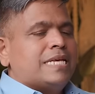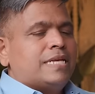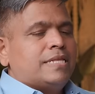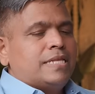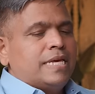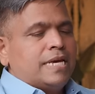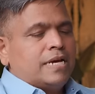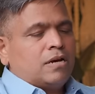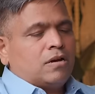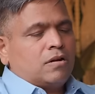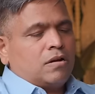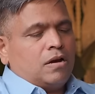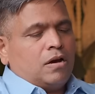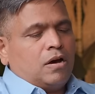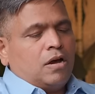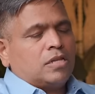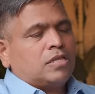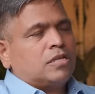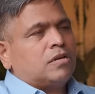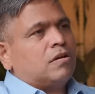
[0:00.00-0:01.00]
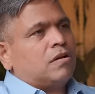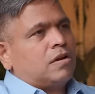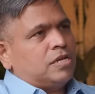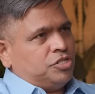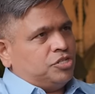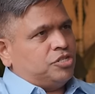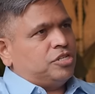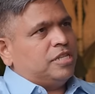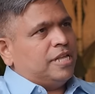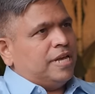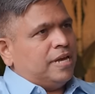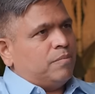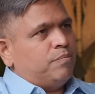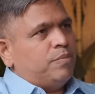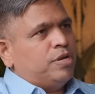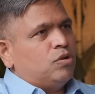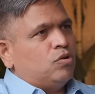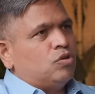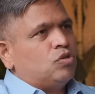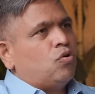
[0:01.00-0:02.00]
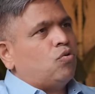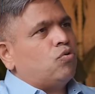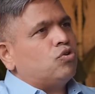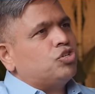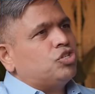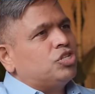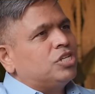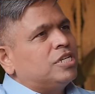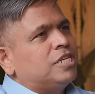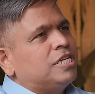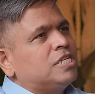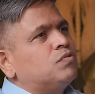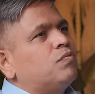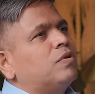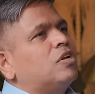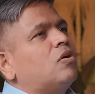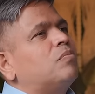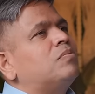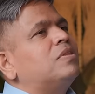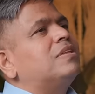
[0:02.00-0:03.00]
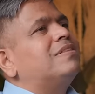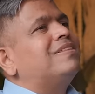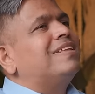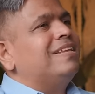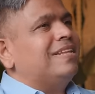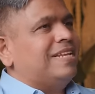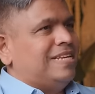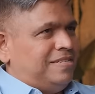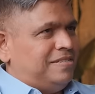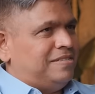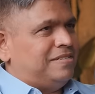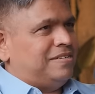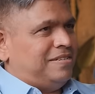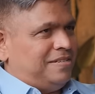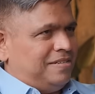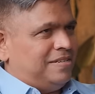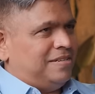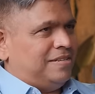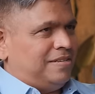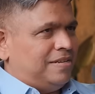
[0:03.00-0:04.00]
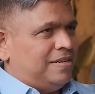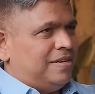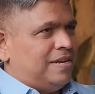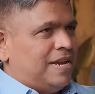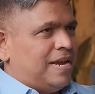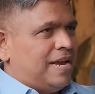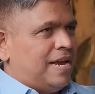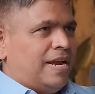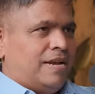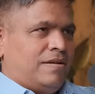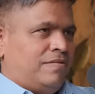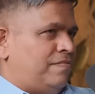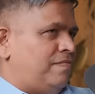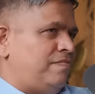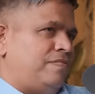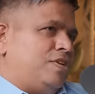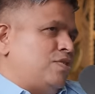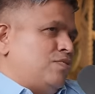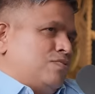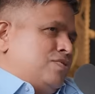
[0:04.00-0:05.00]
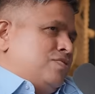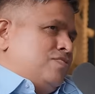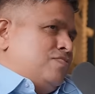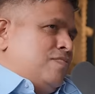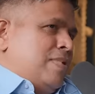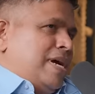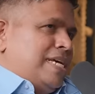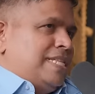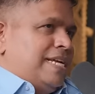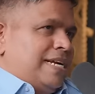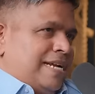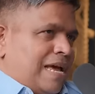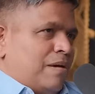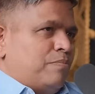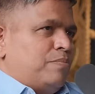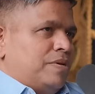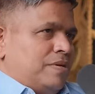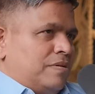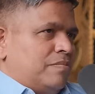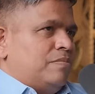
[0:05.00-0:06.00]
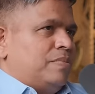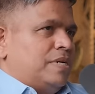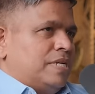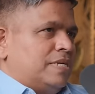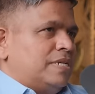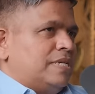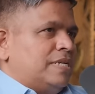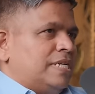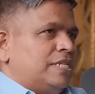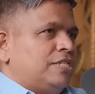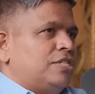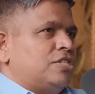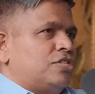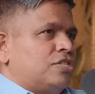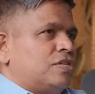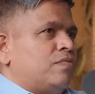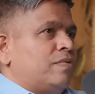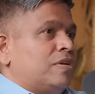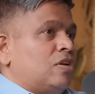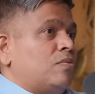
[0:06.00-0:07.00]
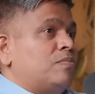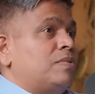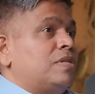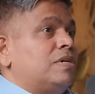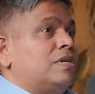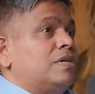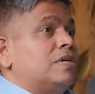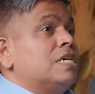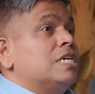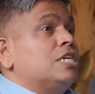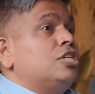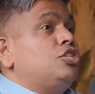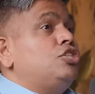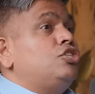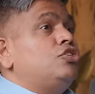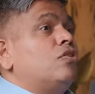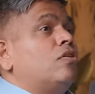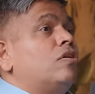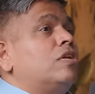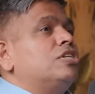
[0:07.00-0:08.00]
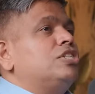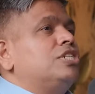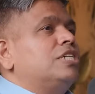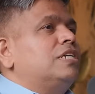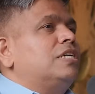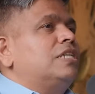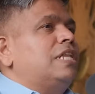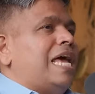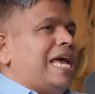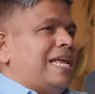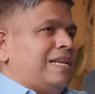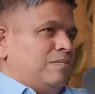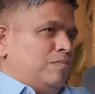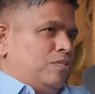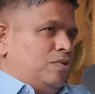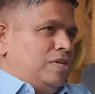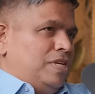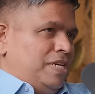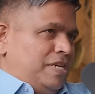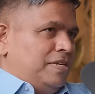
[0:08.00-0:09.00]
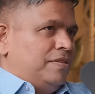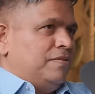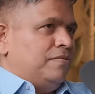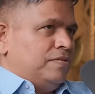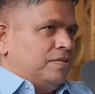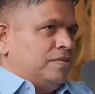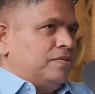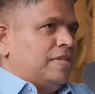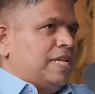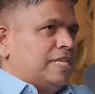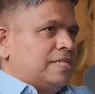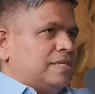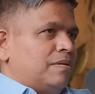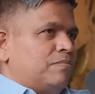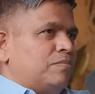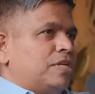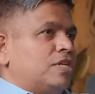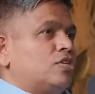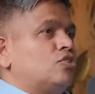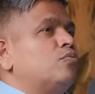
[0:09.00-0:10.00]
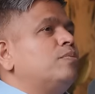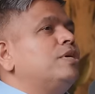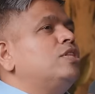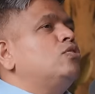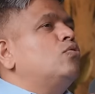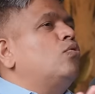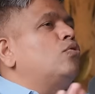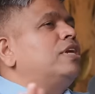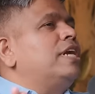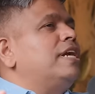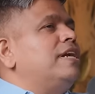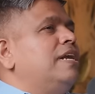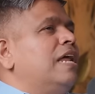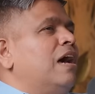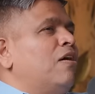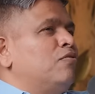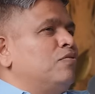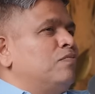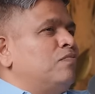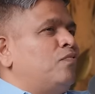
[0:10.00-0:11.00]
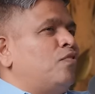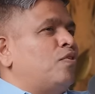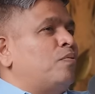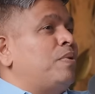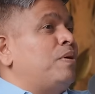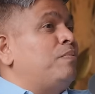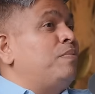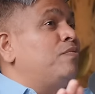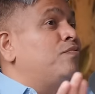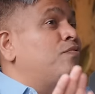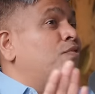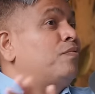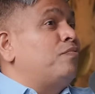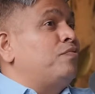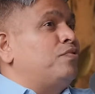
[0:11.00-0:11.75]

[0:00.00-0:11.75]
the, the earth crust there below the ocean is one of the thinnest and we don't know why that happened but it's just a, one of the geological anomaly you know so that's something to be noted down for maybe for